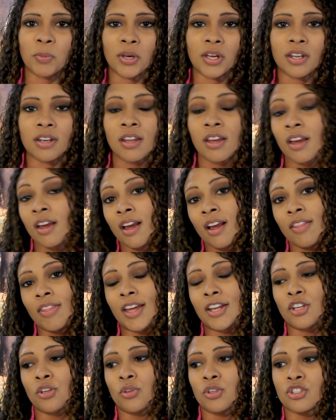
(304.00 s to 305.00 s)
but
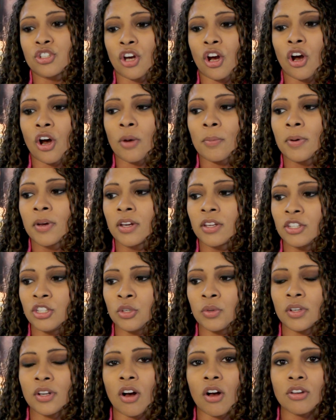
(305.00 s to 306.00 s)
they do the job.
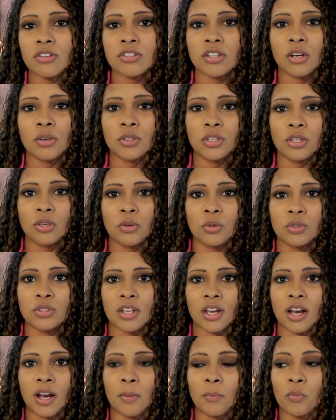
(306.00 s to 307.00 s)
You can also
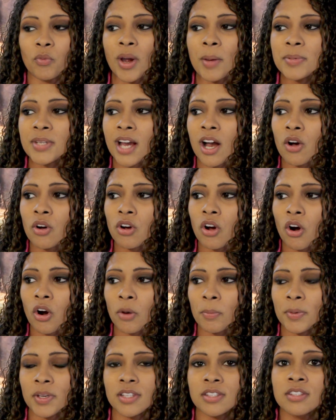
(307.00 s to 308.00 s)
use reptile
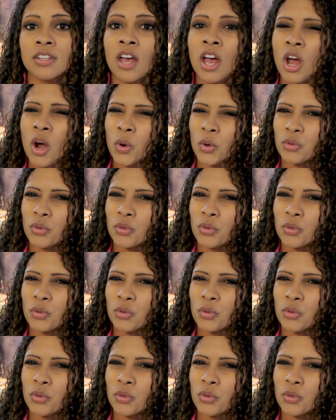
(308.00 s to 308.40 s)
carpets.